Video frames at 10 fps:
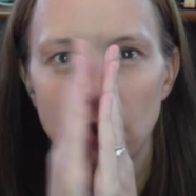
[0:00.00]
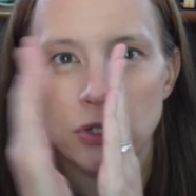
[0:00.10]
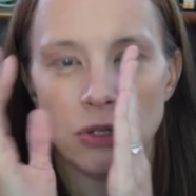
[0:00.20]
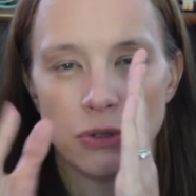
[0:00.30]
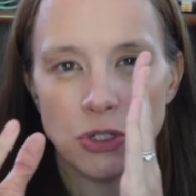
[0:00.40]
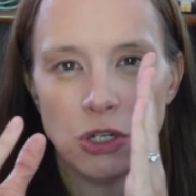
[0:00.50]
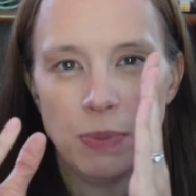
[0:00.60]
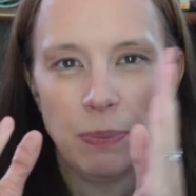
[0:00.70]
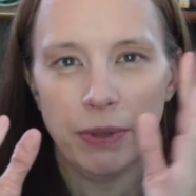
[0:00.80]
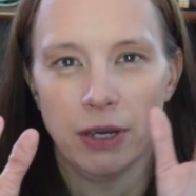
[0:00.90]
So there's 2
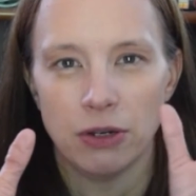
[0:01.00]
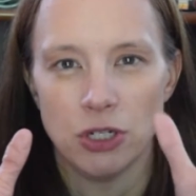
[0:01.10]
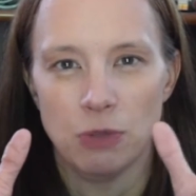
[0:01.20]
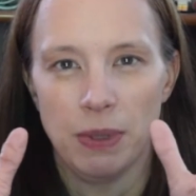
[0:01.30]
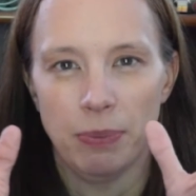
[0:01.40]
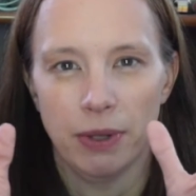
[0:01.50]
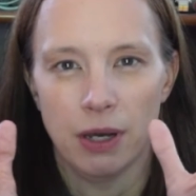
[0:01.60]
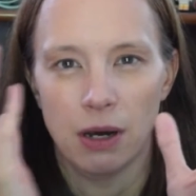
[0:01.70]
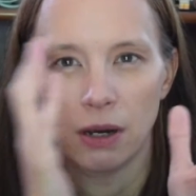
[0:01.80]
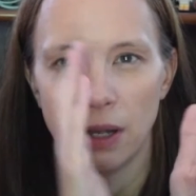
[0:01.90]
people here and 2 people
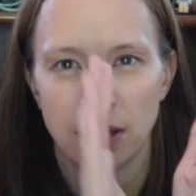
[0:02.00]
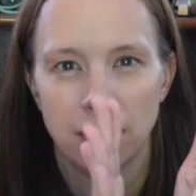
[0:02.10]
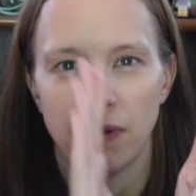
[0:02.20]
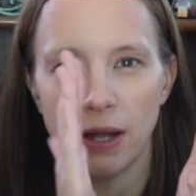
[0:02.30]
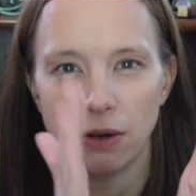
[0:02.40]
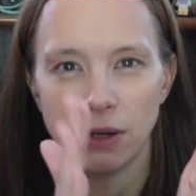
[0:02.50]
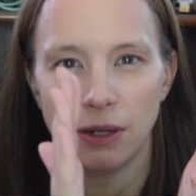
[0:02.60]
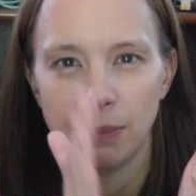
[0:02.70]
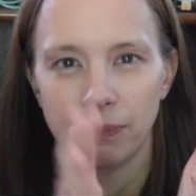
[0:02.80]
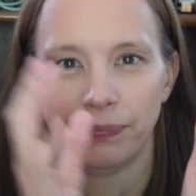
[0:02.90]
here, and a divider in
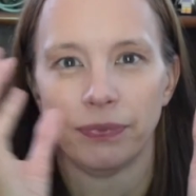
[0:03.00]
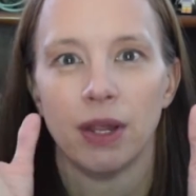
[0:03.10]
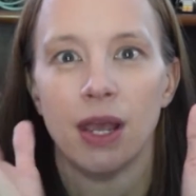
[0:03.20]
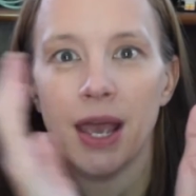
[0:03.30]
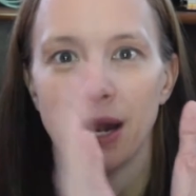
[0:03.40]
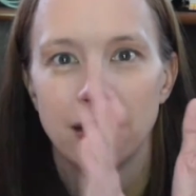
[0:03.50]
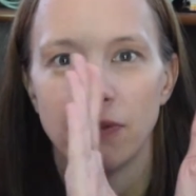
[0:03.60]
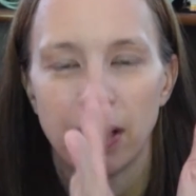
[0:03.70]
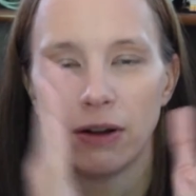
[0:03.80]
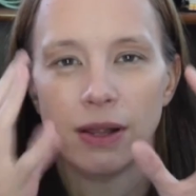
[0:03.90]

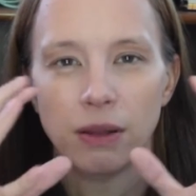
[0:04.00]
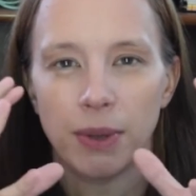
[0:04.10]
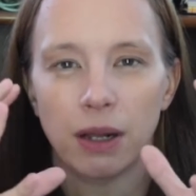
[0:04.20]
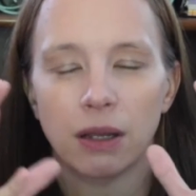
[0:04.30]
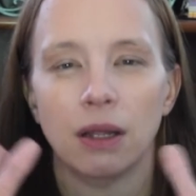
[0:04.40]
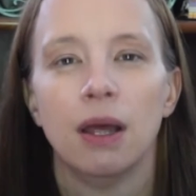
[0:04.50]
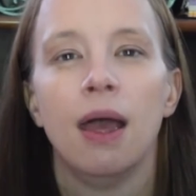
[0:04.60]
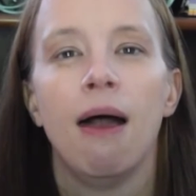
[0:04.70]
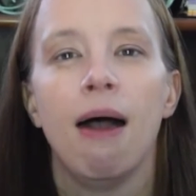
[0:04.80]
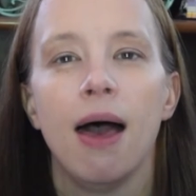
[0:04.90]
the middle.
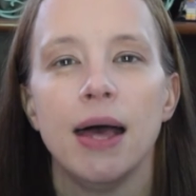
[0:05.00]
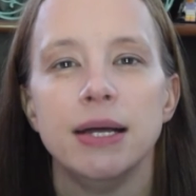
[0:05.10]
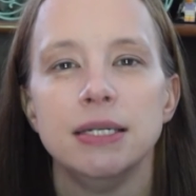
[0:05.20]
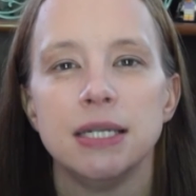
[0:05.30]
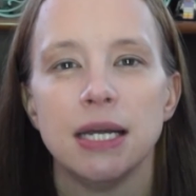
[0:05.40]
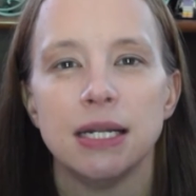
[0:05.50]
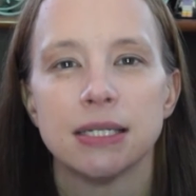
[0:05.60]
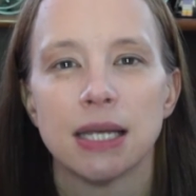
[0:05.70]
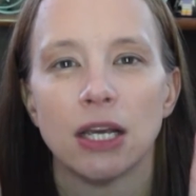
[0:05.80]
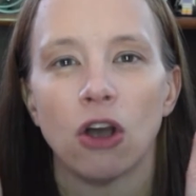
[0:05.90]
And it
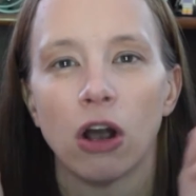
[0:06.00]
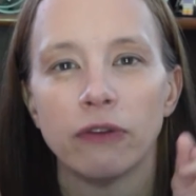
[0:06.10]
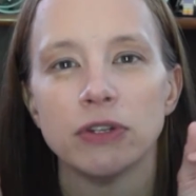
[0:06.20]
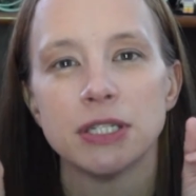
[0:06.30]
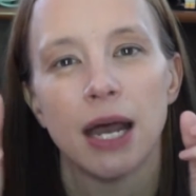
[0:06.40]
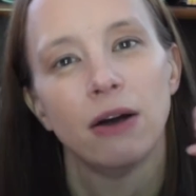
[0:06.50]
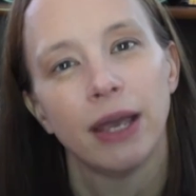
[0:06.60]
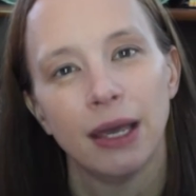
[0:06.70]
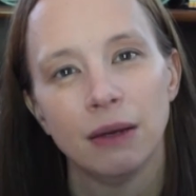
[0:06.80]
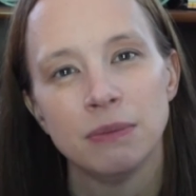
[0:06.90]
is like carnival style
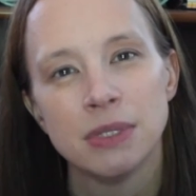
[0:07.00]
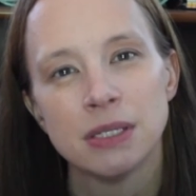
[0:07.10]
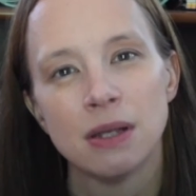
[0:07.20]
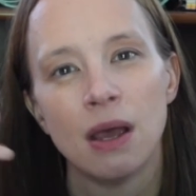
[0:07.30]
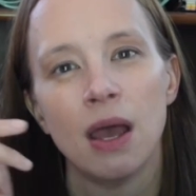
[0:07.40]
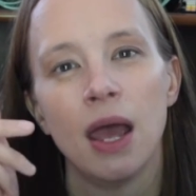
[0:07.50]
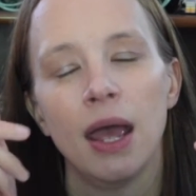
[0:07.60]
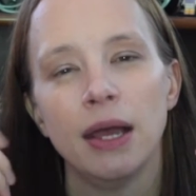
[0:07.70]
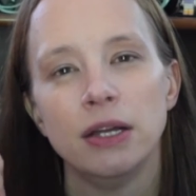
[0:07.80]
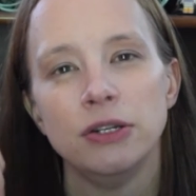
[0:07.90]
games,
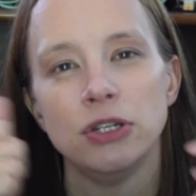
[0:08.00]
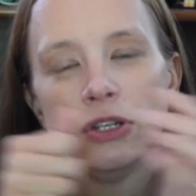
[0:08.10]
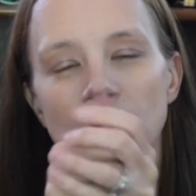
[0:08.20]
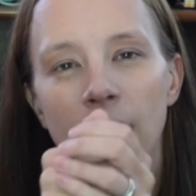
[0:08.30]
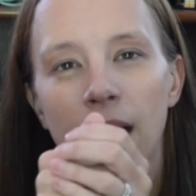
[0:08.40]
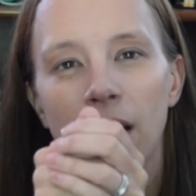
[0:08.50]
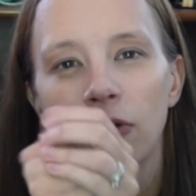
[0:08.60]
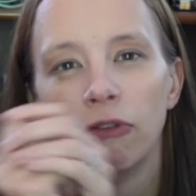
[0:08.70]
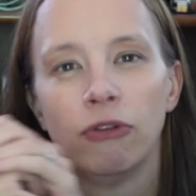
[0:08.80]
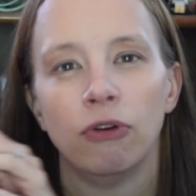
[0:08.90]
and you have